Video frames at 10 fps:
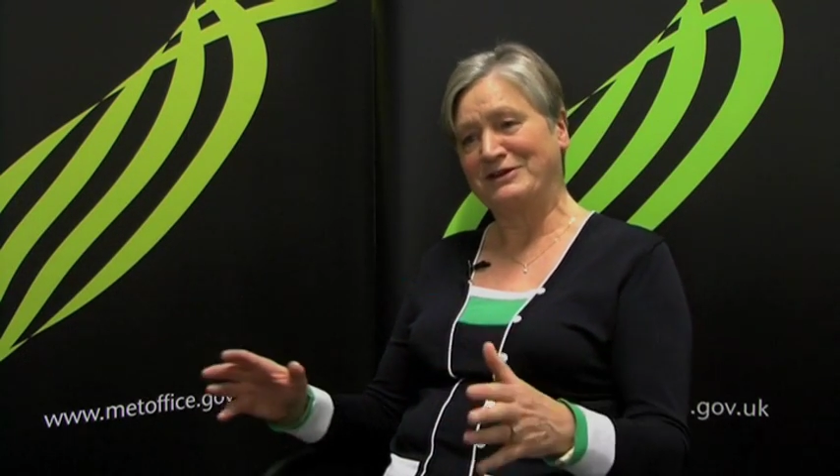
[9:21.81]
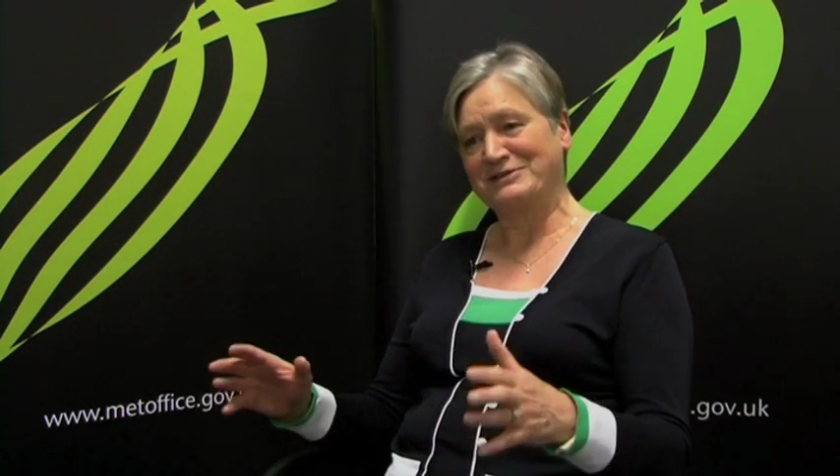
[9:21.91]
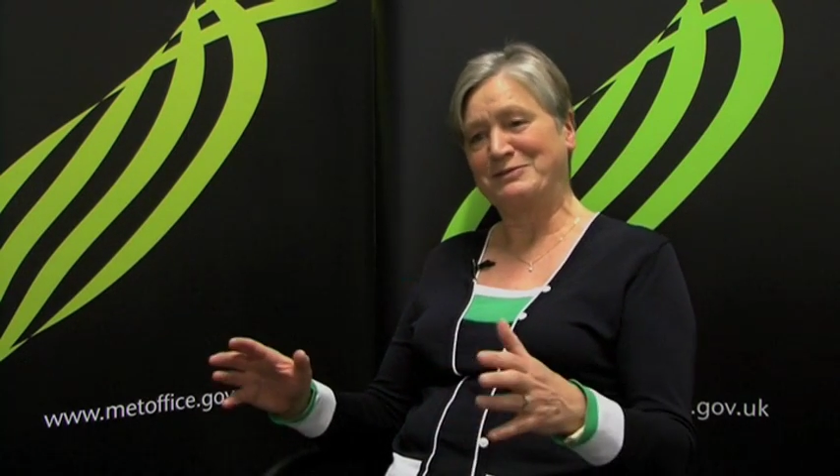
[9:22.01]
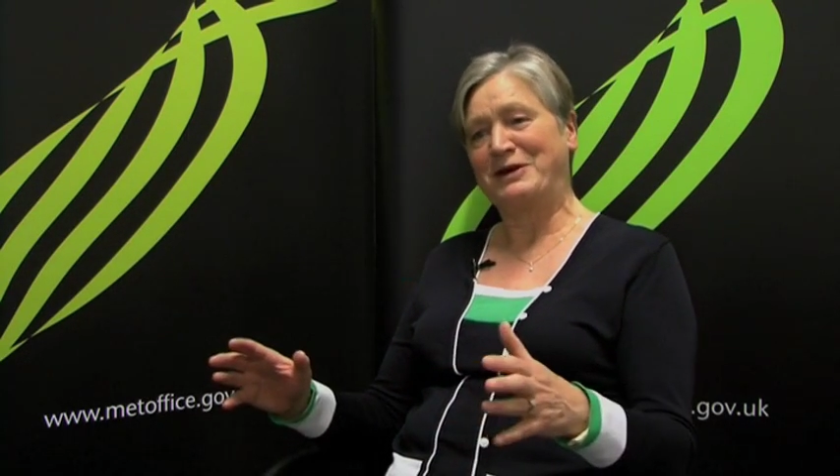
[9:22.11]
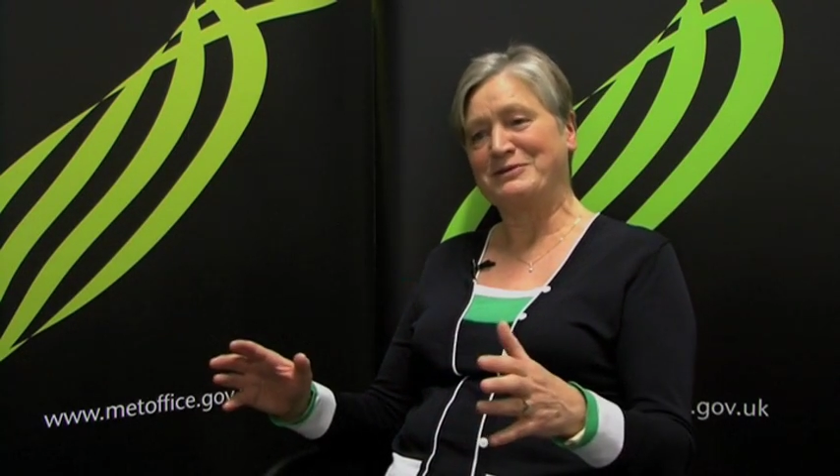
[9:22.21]

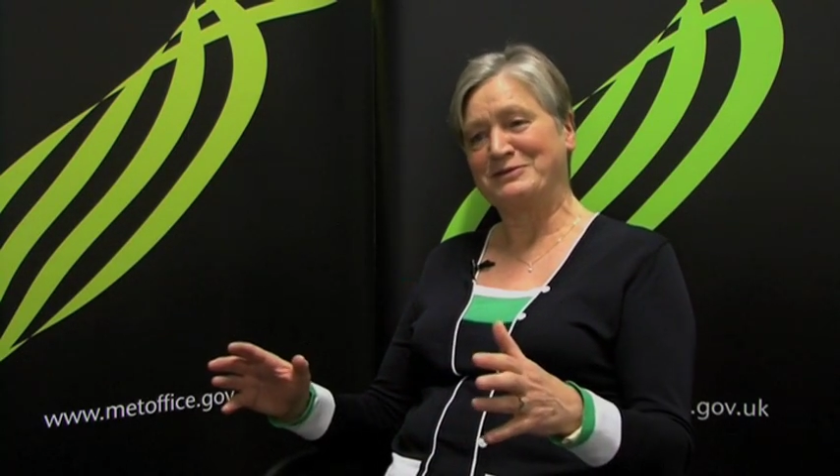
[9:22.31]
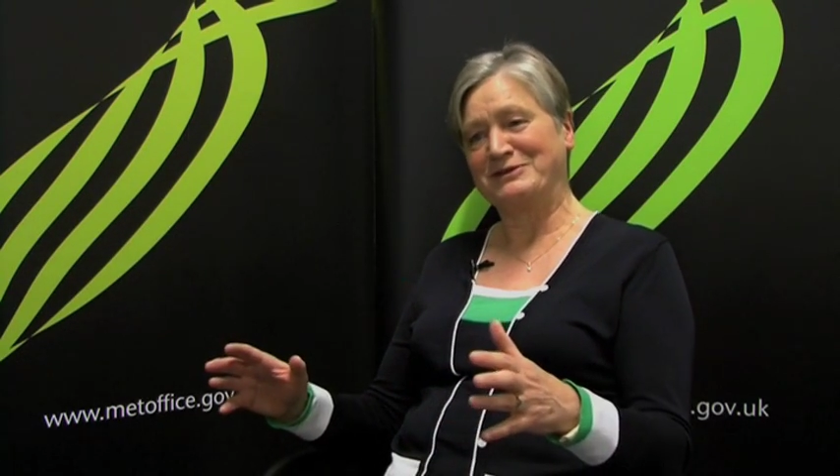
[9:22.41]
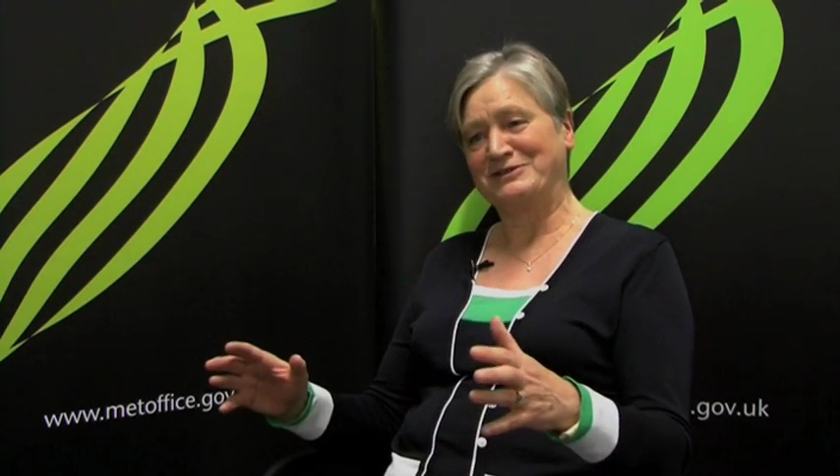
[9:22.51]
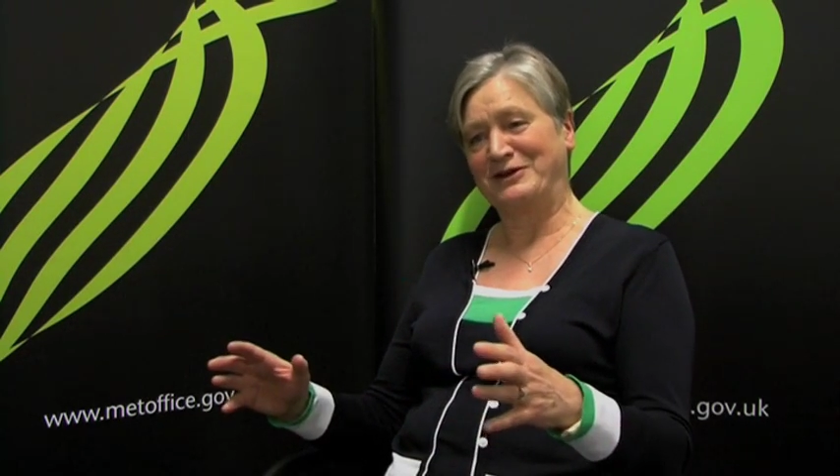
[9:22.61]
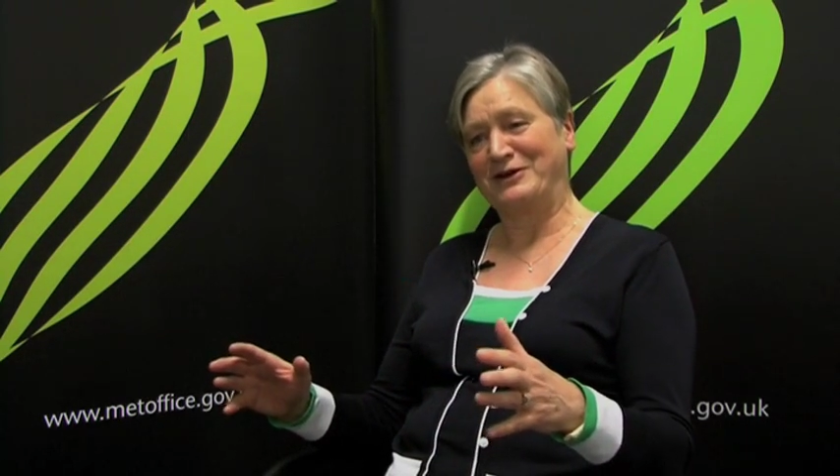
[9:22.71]

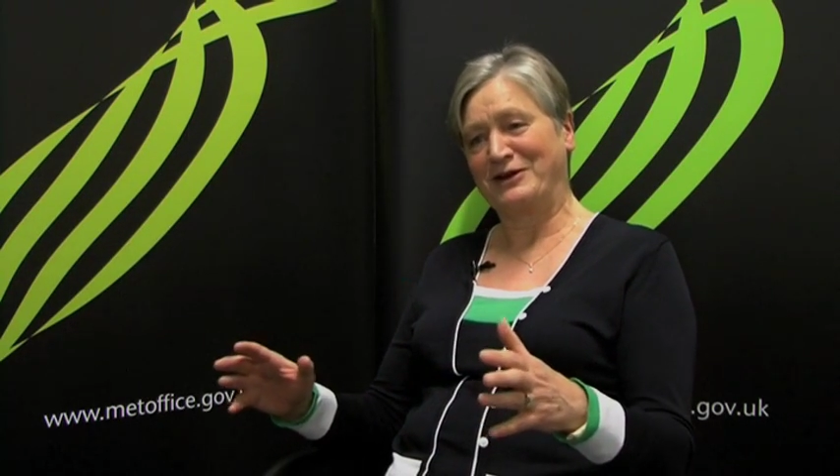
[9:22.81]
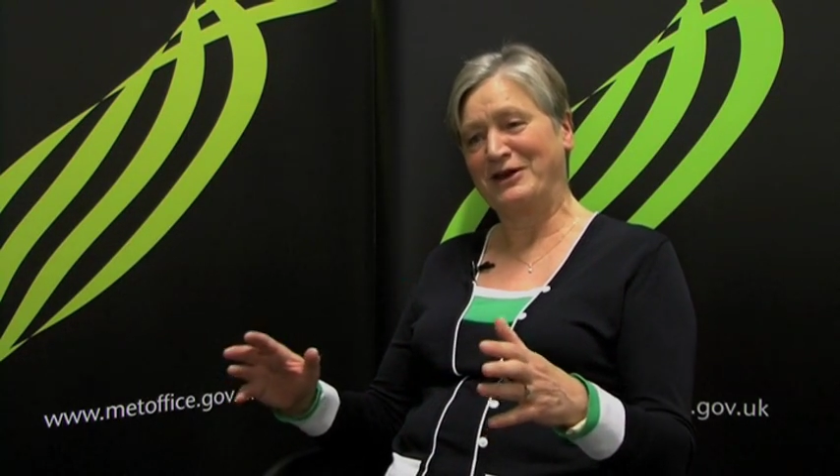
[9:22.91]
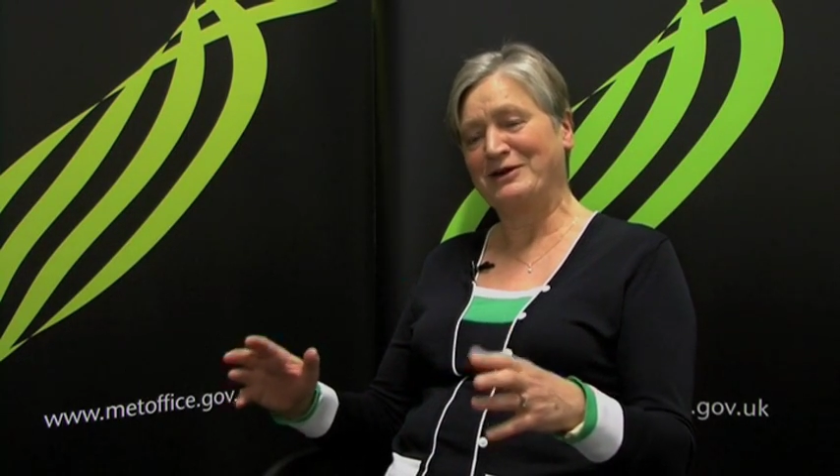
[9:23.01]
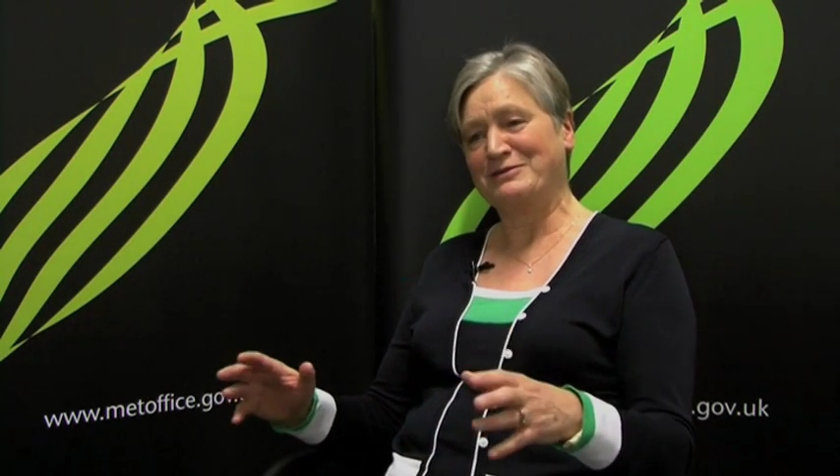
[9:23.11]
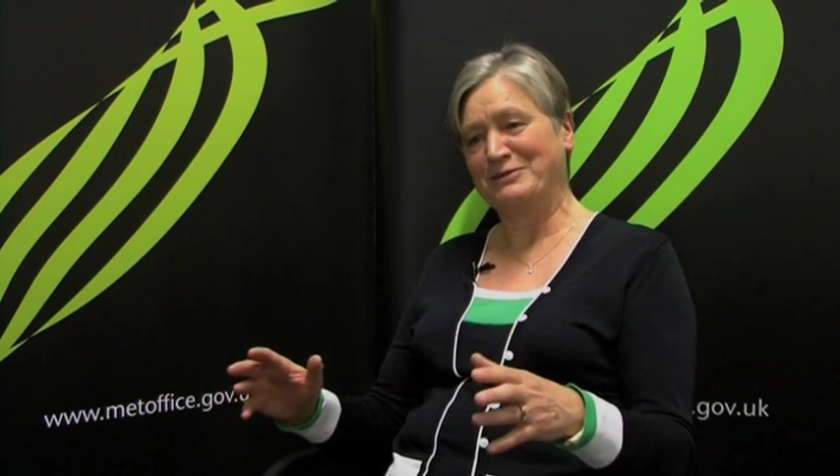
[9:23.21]
experiments in our
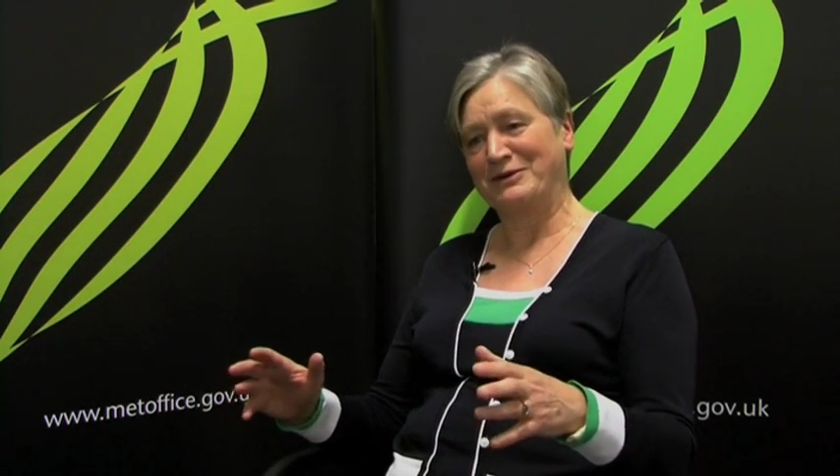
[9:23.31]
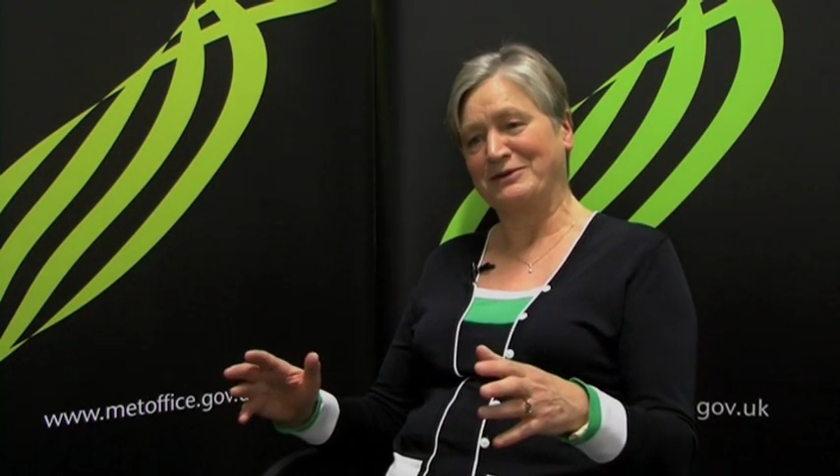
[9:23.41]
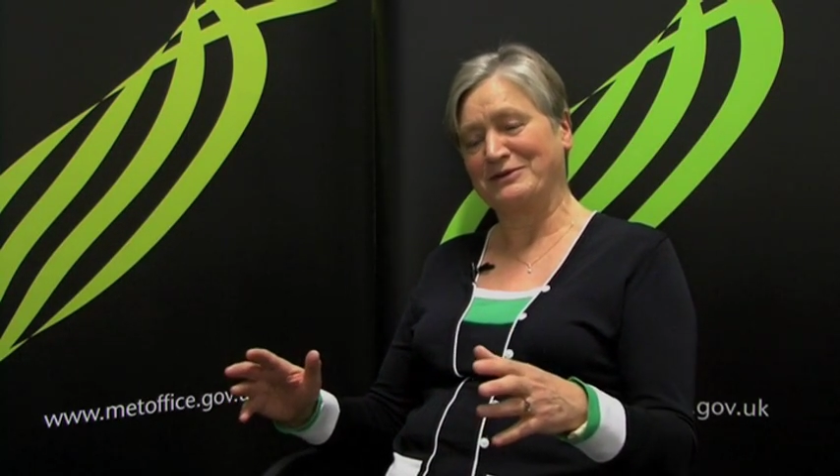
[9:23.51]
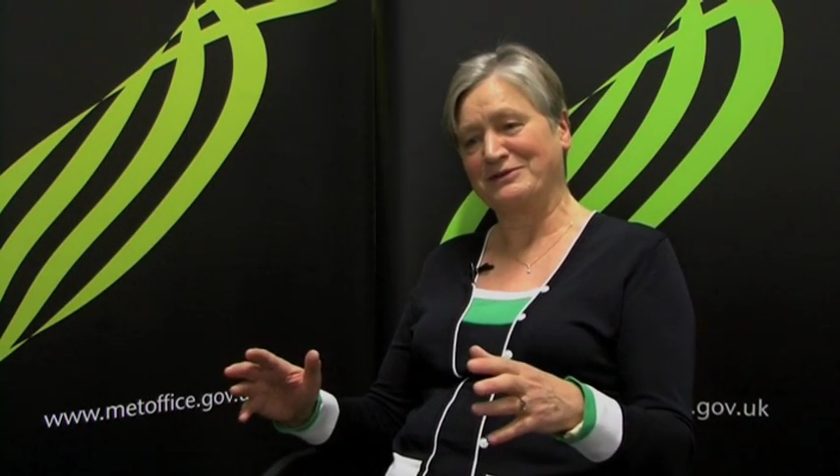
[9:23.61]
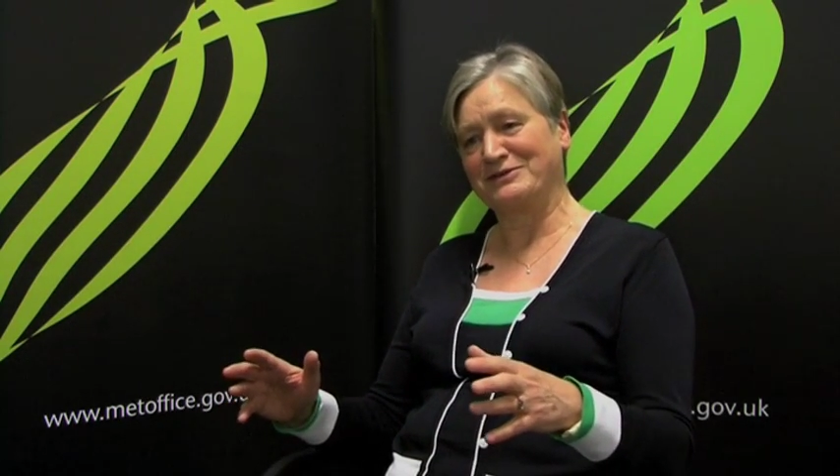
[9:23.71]
climate
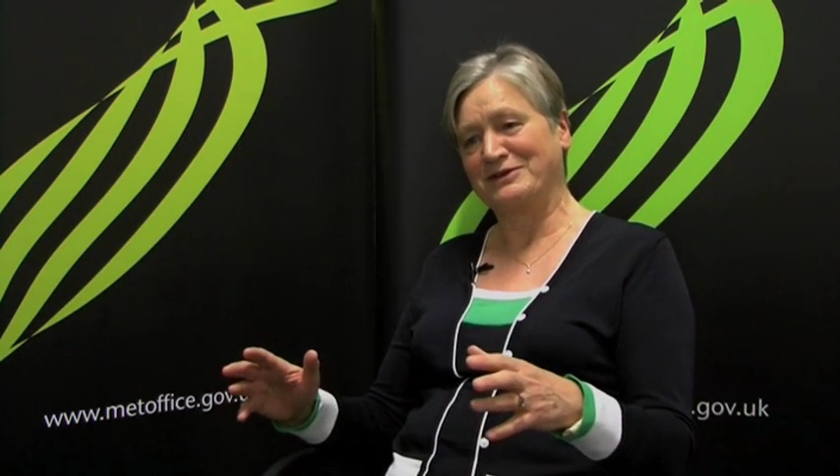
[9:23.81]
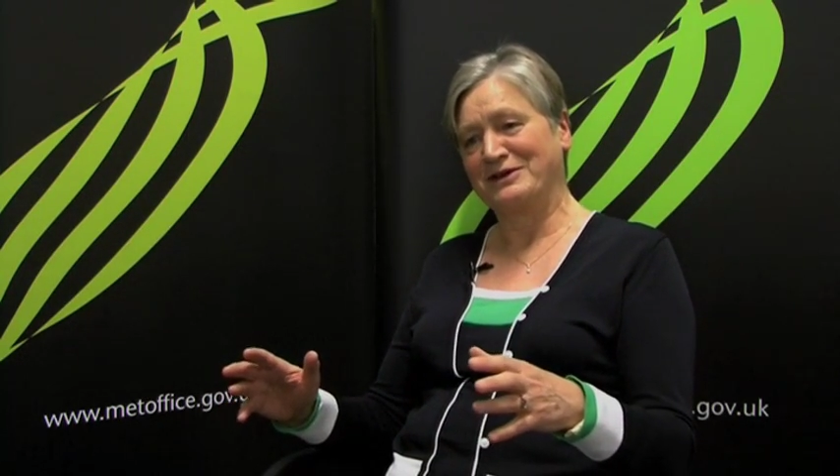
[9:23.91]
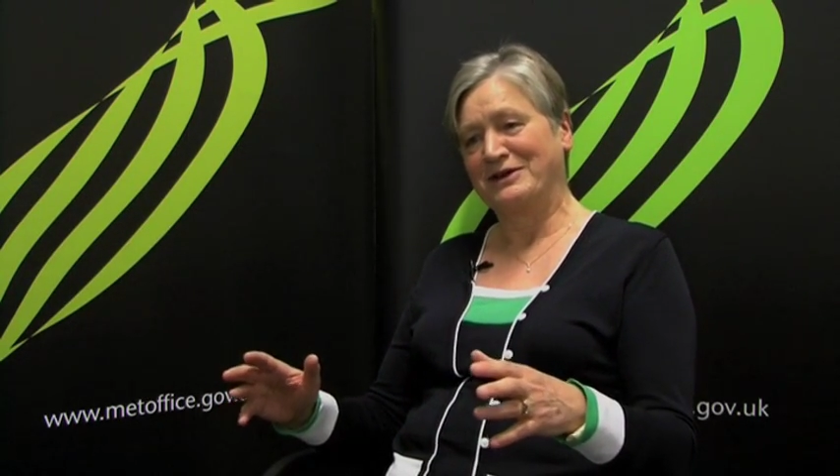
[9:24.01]
models,